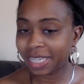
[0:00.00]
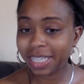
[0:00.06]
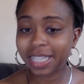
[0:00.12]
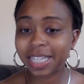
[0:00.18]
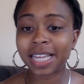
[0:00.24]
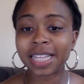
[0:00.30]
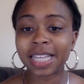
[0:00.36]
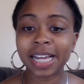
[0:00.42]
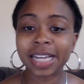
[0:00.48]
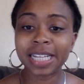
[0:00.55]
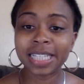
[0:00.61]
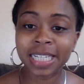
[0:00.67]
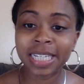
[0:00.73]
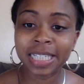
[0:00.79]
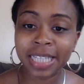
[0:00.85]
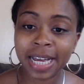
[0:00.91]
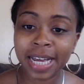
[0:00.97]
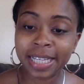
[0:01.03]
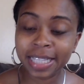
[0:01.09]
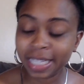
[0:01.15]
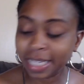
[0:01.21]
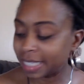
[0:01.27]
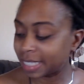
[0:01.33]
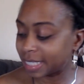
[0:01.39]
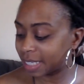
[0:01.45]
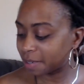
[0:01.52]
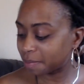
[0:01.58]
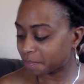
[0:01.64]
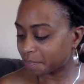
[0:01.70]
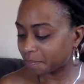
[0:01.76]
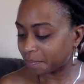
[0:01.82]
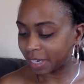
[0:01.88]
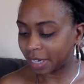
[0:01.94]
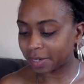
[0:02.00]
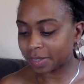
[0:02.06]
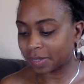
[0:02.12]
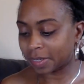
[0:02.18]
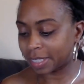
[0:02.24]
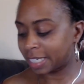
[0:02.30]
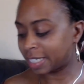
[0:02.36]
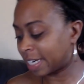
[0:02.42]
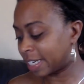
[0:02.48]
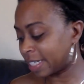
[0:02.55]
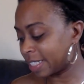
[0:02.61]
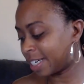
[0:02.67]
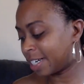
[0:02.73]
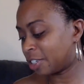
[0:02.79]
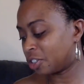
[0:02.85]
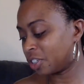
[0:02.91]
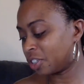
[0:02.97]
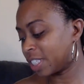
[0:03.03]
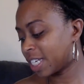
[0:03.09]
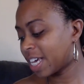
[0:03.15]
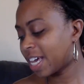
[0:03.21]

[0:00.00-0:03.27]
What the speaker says: 1990s. I was gonna say 1900s.